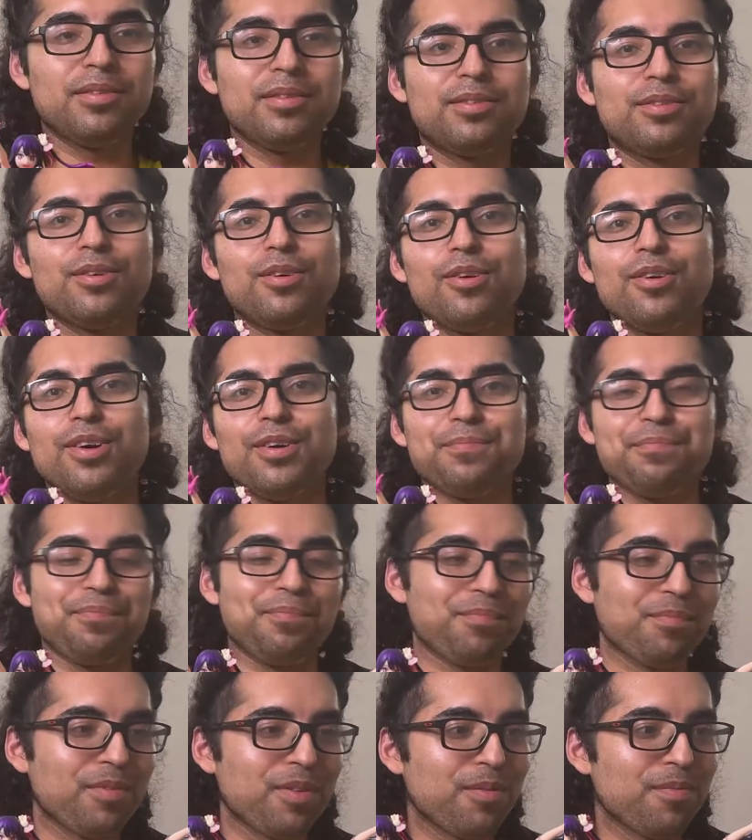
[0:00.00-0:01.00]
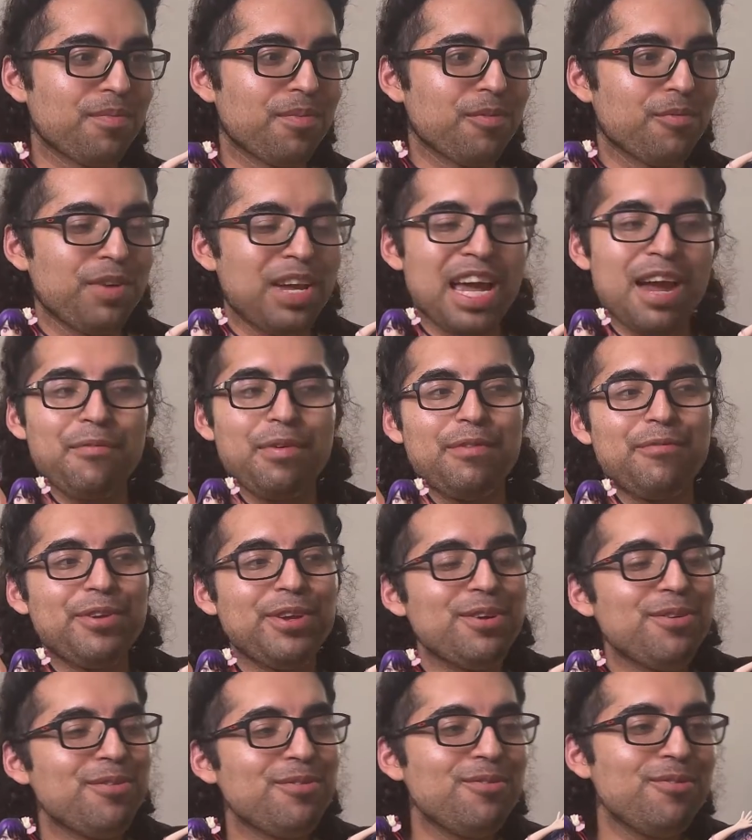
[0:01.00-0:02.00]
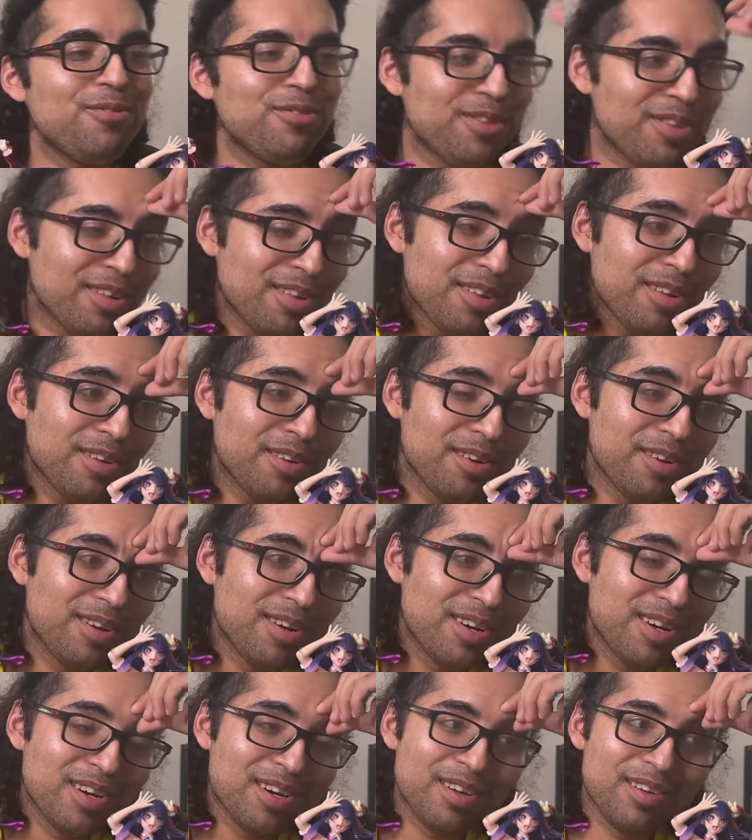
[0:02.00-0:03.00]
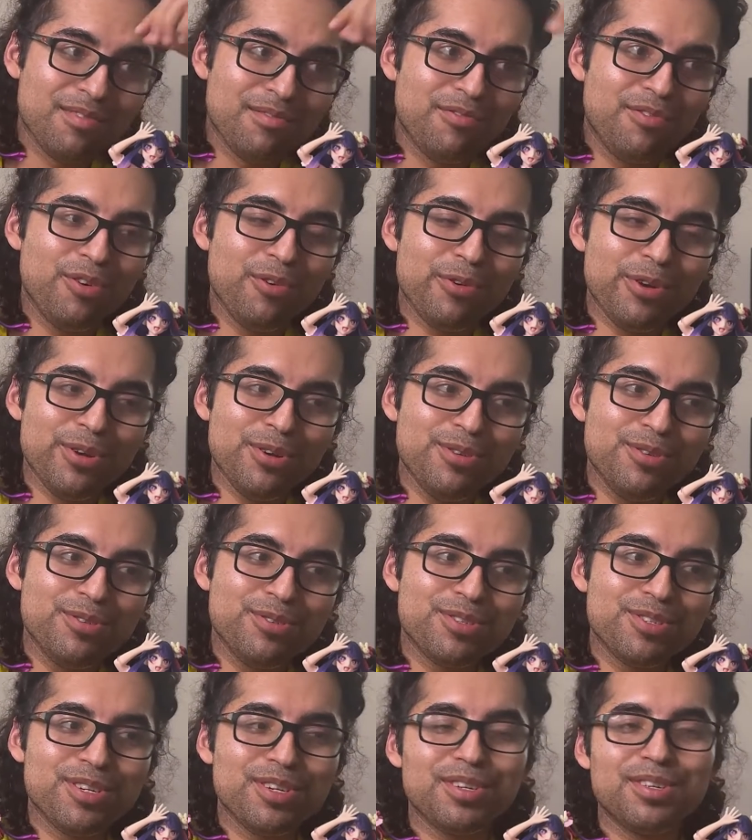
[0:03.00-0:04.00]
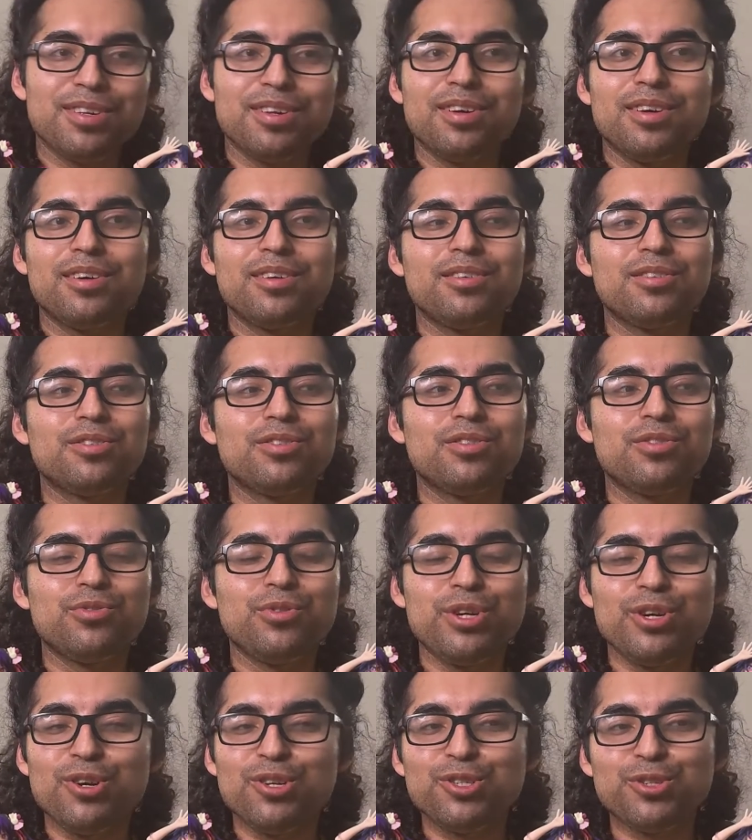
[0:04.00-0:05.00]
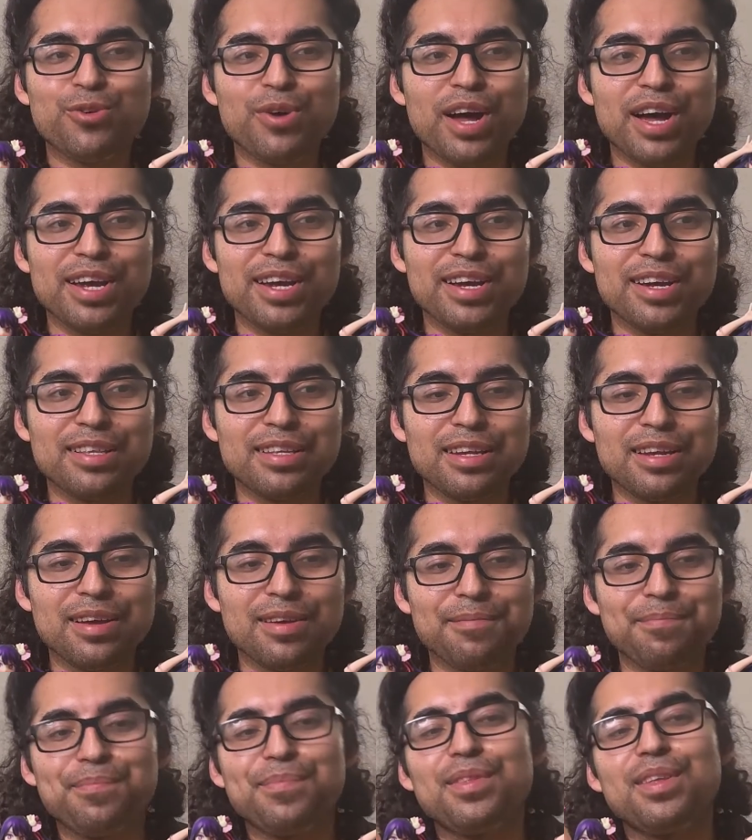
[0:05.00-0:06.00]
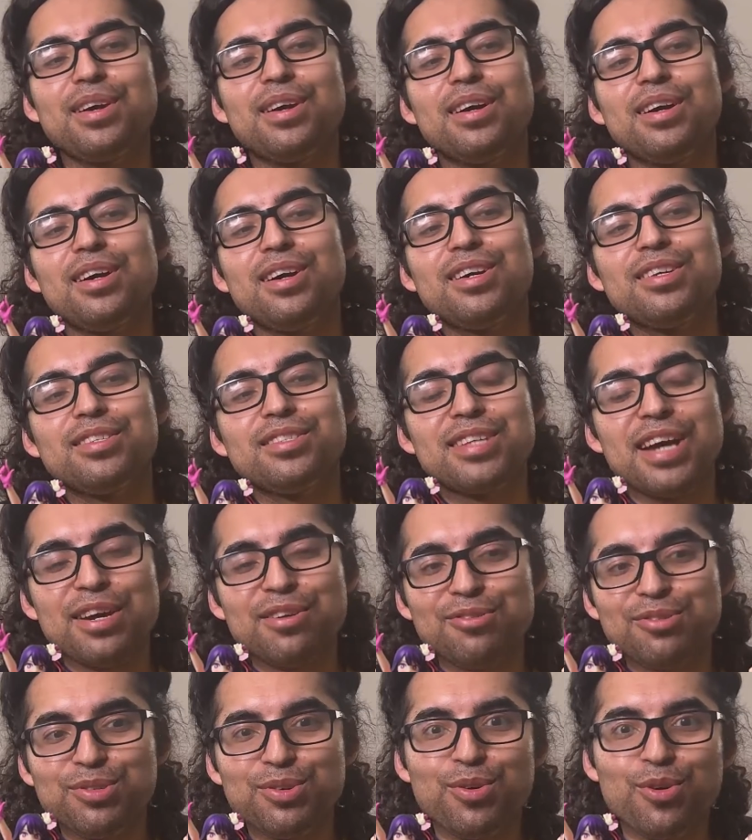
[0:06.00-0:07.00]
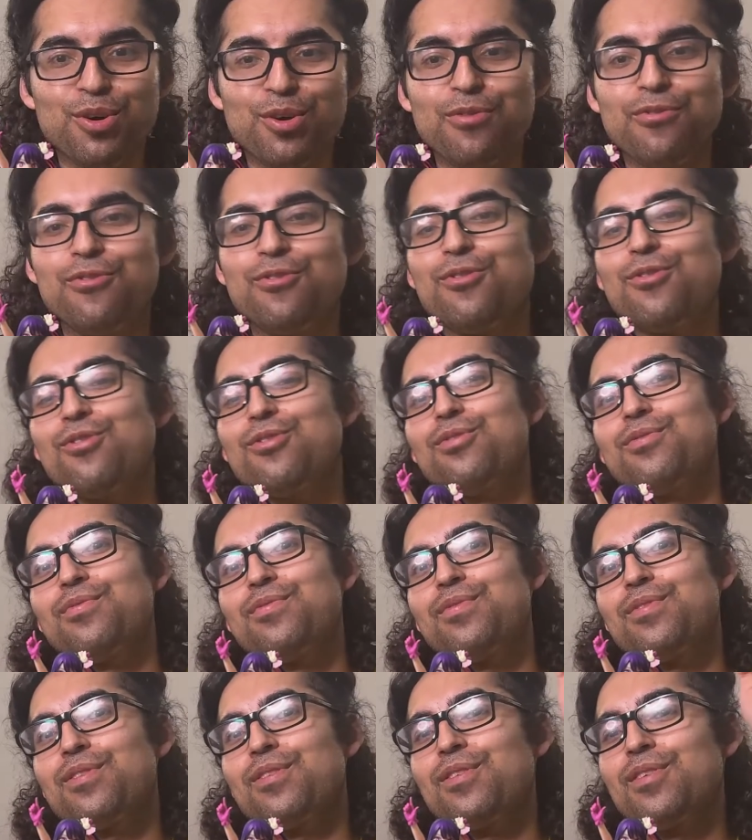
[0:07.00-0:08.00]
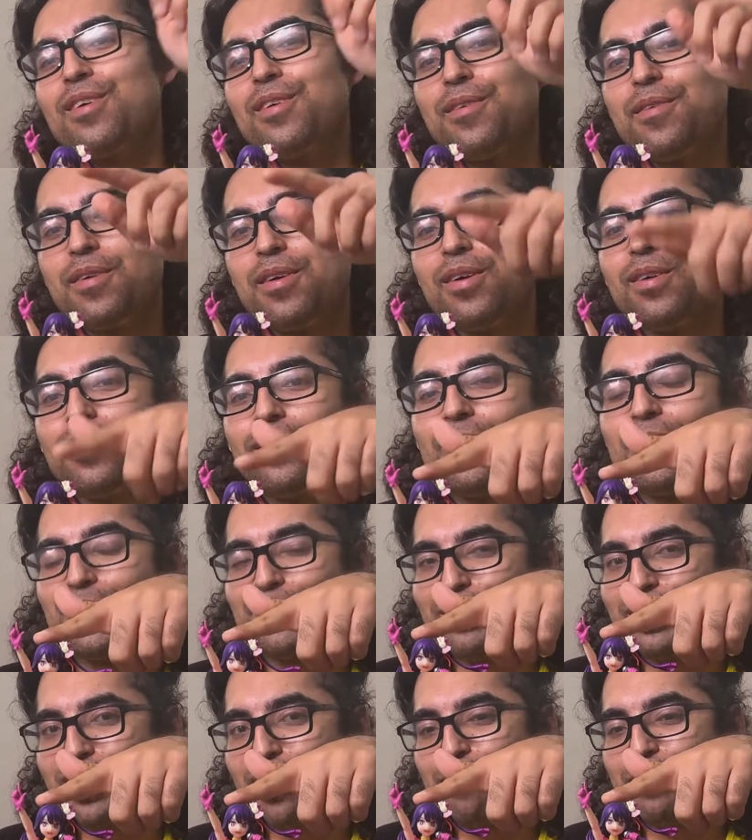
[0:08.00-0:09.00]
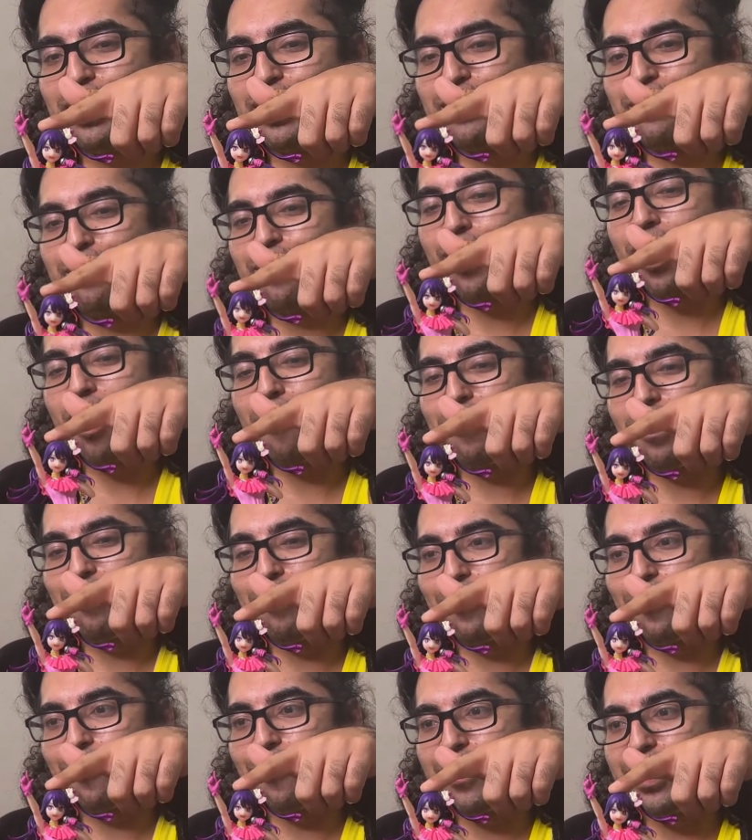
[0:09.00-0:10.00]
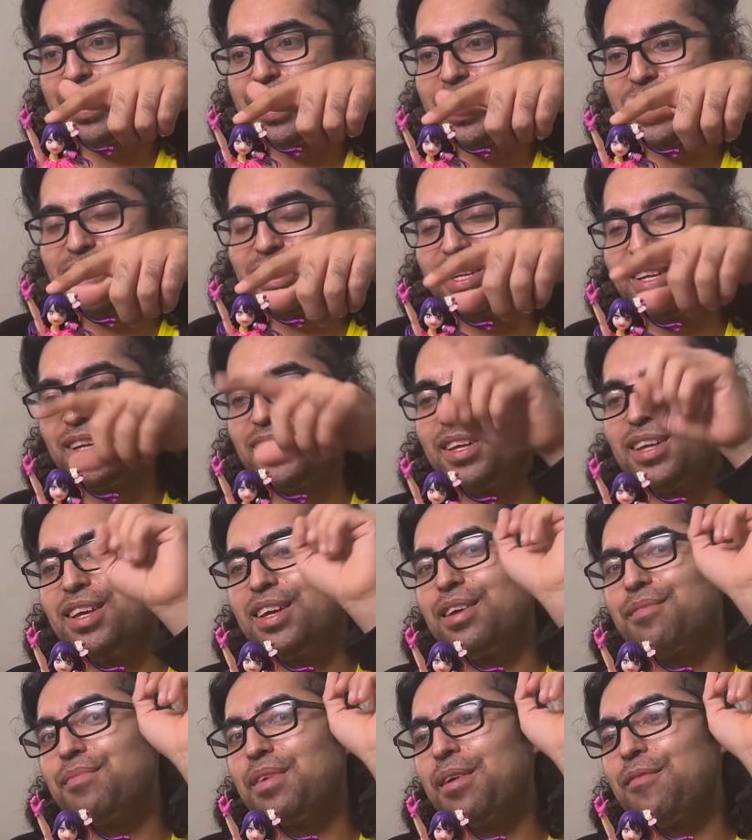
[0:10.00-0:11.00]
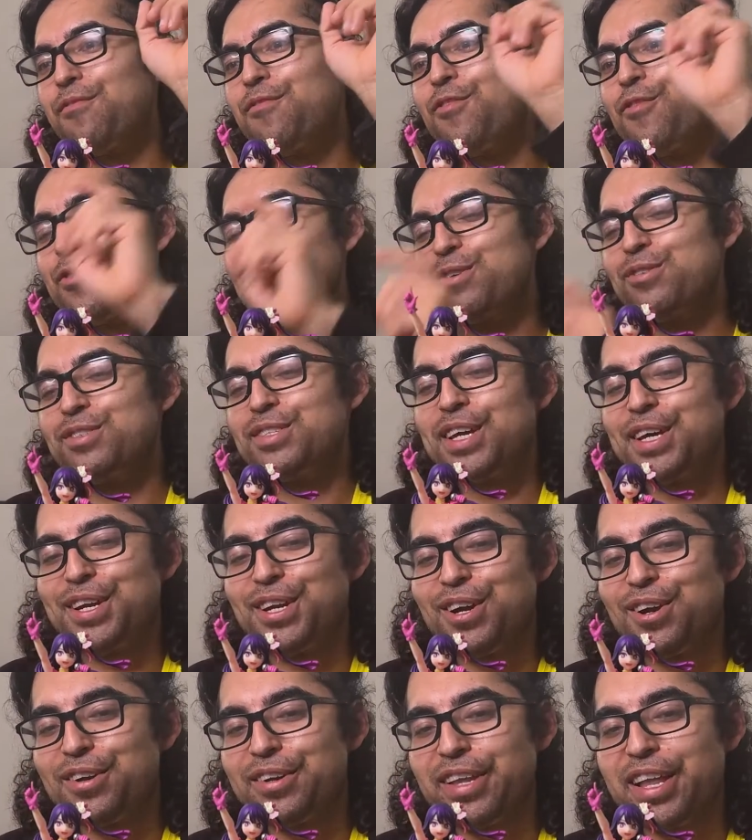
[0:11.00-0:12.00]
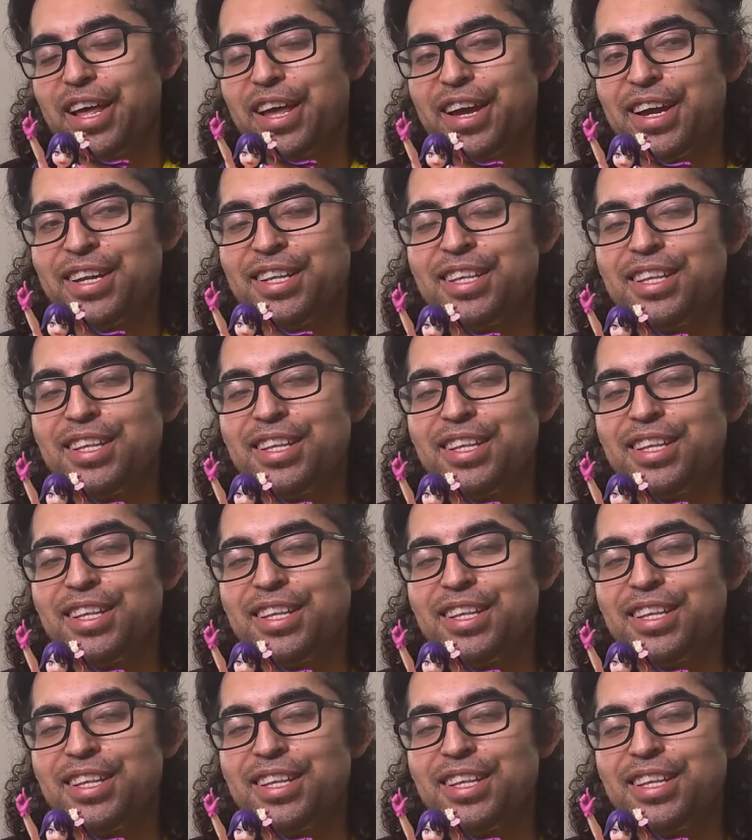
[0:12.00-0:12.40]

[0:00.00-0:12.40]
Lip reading: So we have reviewed FuRyu's Trio Try It, Taito's Coreful, GoodSmileCompany's PopUpParade, and FuRyu's Tenitol line.